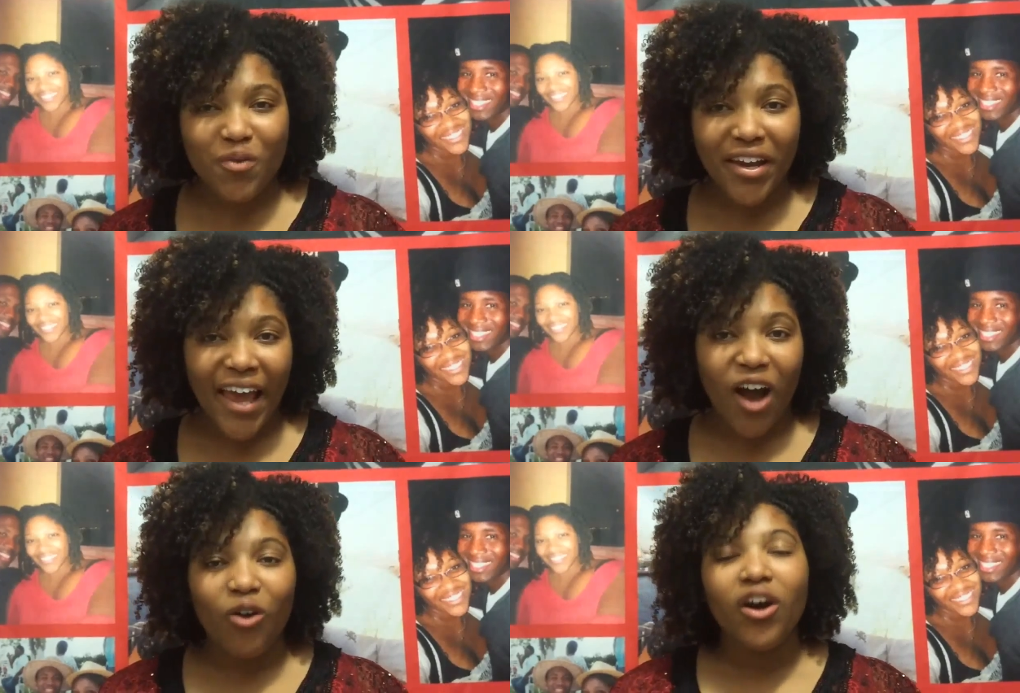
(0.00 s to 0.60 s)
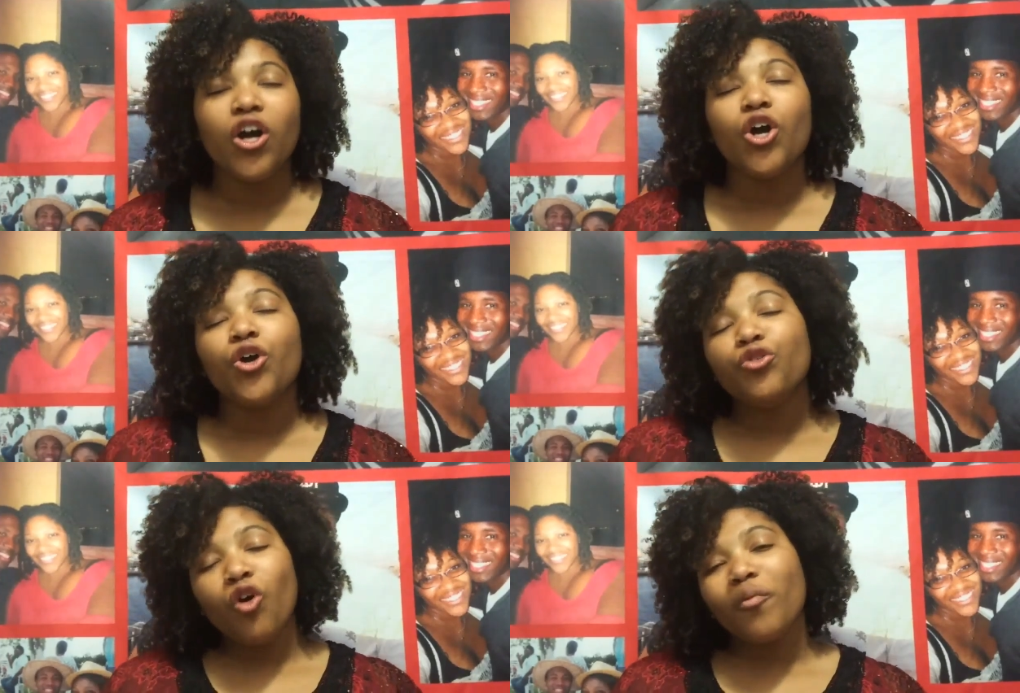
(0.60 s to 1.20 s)
Speaker 1: on to right now.
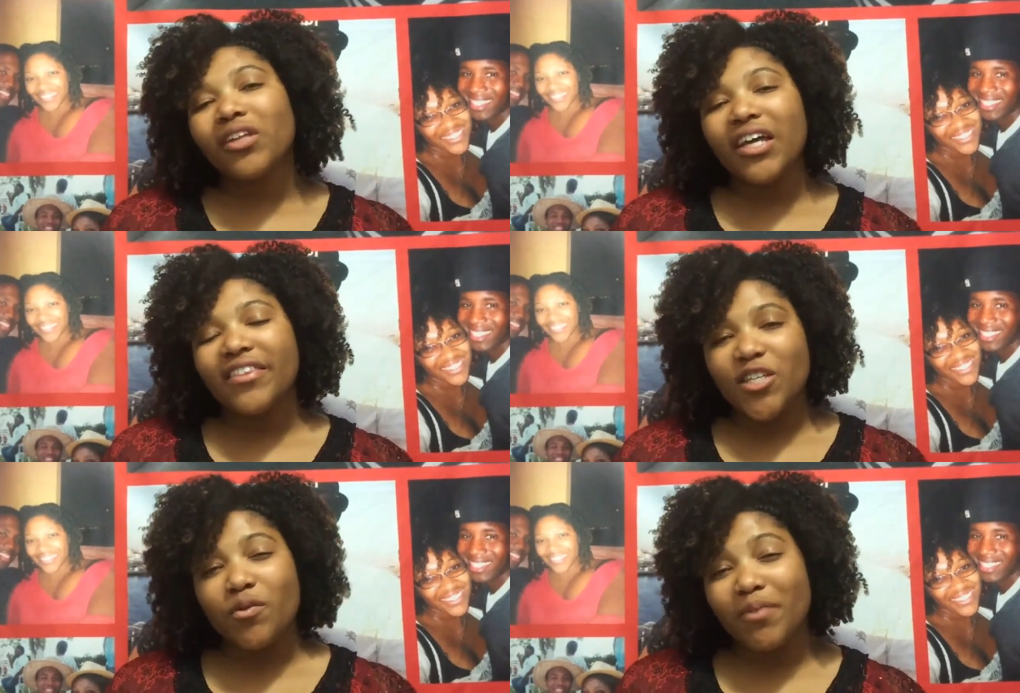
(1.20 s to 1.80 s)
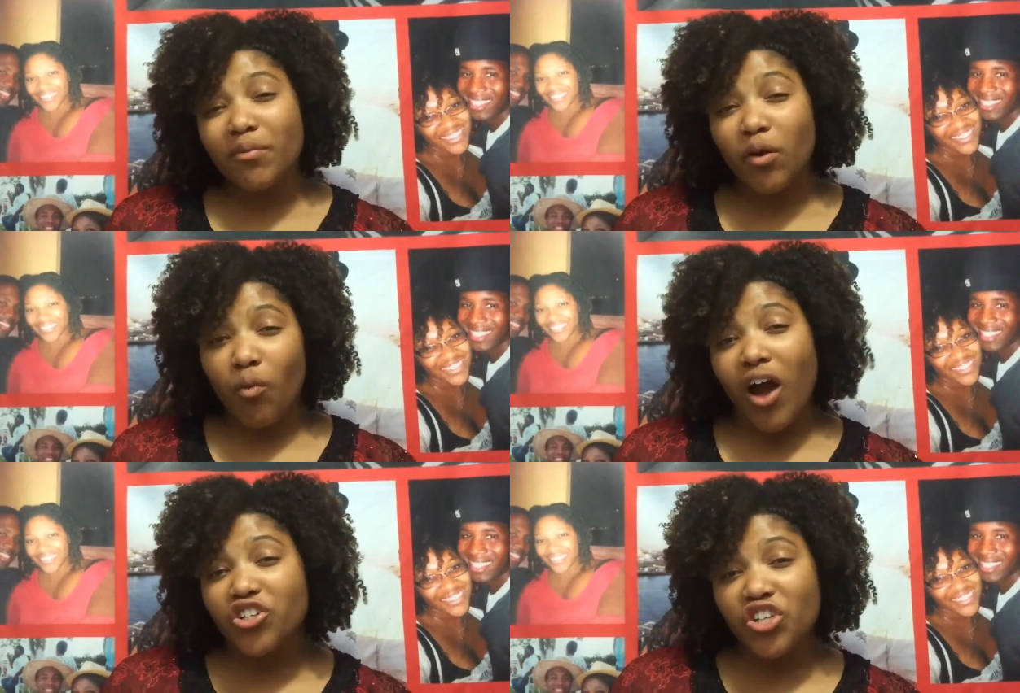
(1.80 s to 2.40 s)
Normally this would be
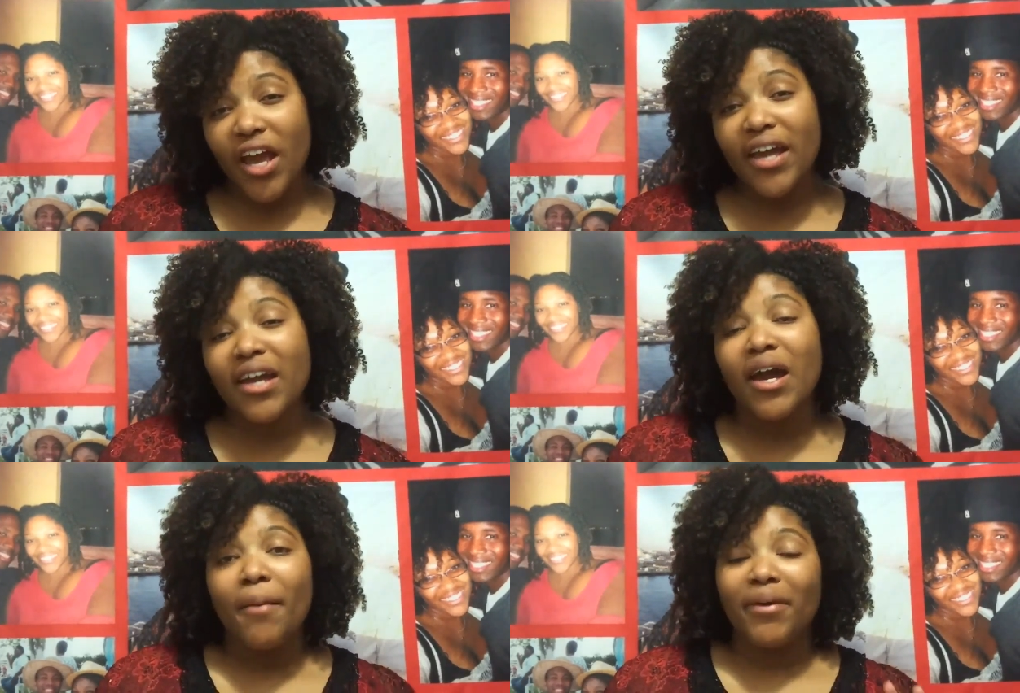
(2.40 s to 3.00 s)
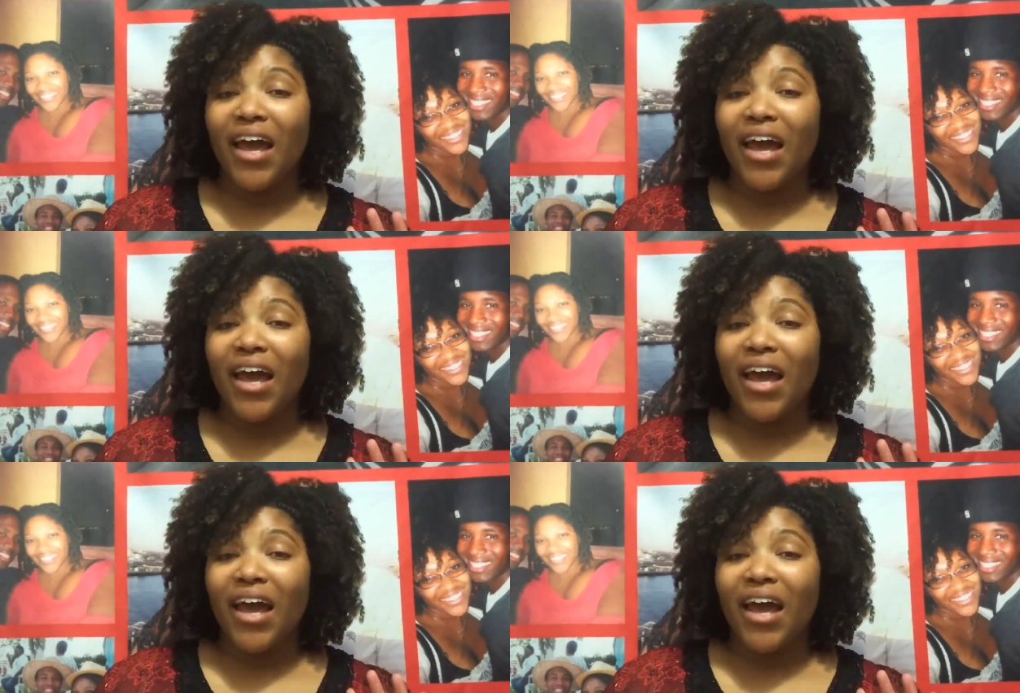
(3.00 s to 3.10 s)
my wash day,